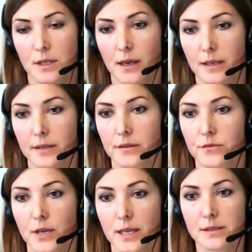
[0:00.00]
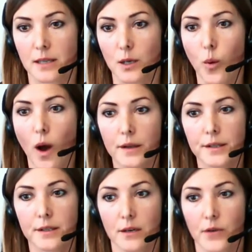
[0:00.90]
like the Race
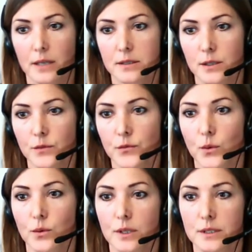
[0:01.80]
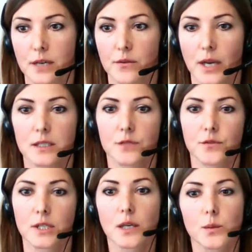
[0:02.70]
Equality Directive or Directive
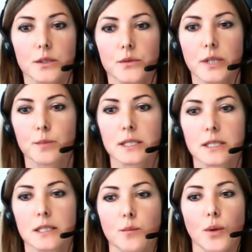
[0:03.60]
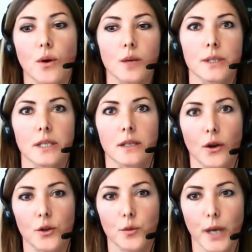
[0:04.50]
on Equal Treatment in Employment and
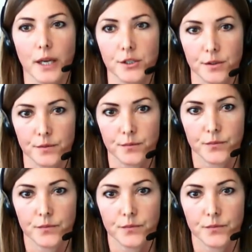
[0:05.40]
Occupation.